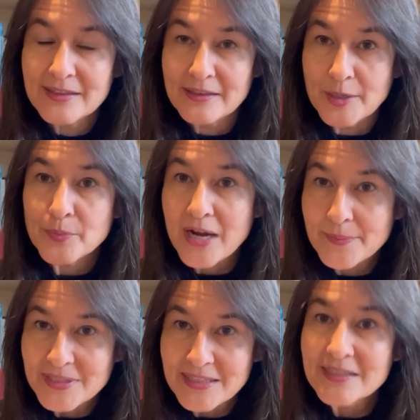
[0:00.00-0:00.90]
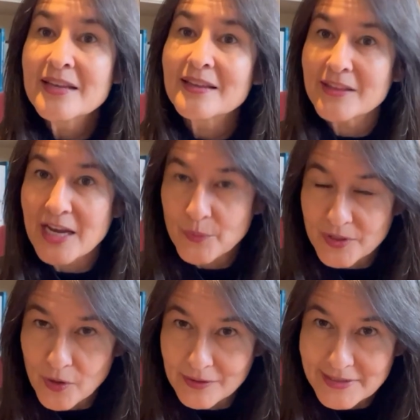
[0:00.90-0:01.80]
like Primeadine, that would
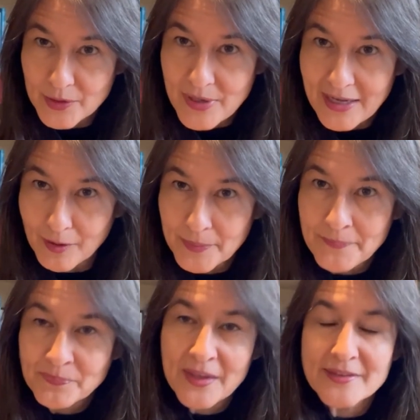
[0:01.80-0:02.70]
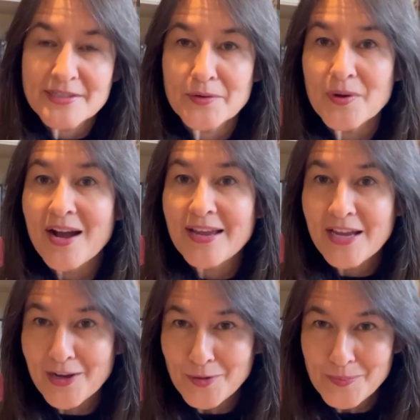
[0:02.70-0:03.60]
also help. So I
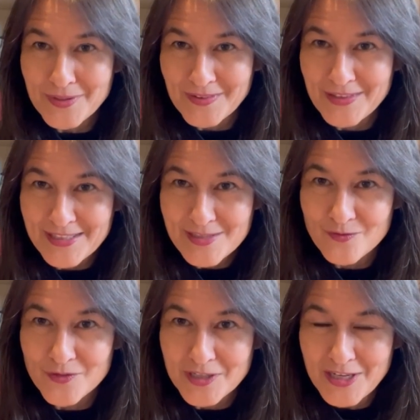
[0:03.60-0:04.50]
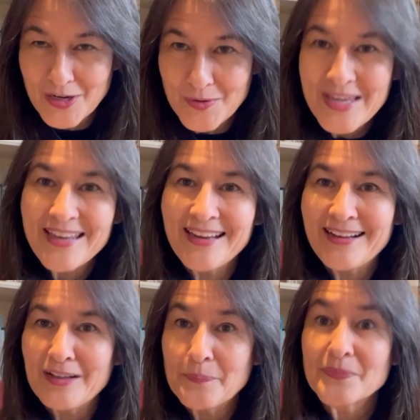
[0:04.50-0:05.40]
hope that this video
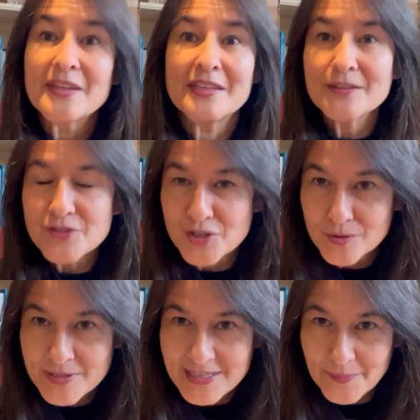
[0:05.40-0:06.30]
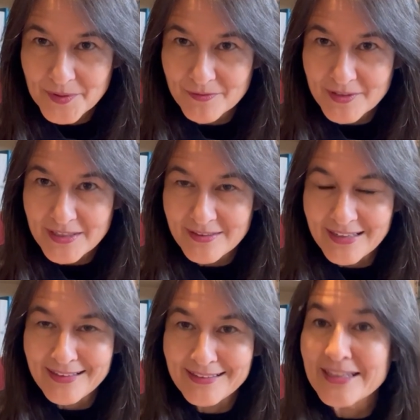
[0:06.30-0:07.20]
um, gives you some of the,
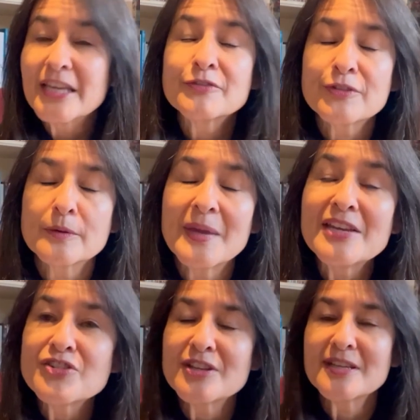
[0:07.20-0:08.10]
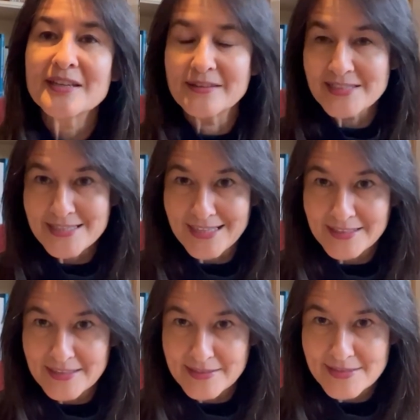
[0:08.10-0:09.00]
uh, the information and the
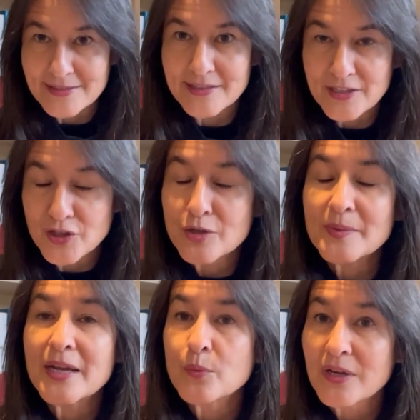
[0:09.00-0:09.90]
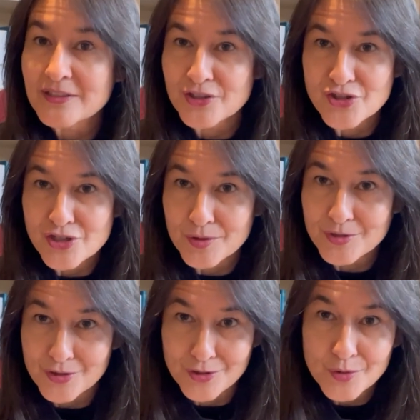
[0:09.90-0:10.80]
studies that you might want to show
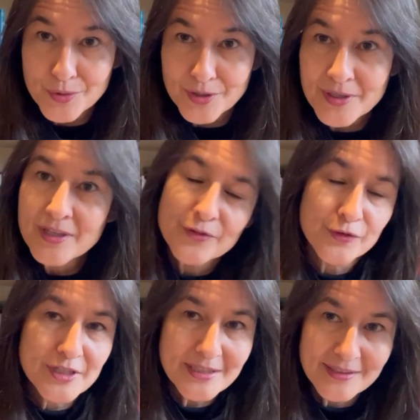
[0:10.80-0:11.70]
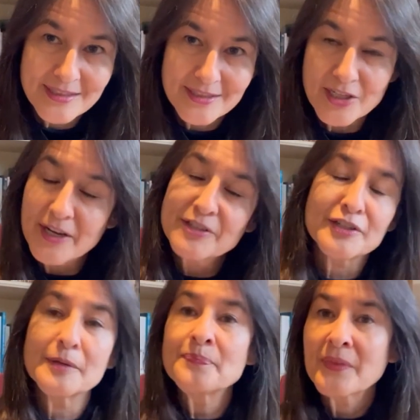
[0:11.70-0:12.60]
to your fertility doctor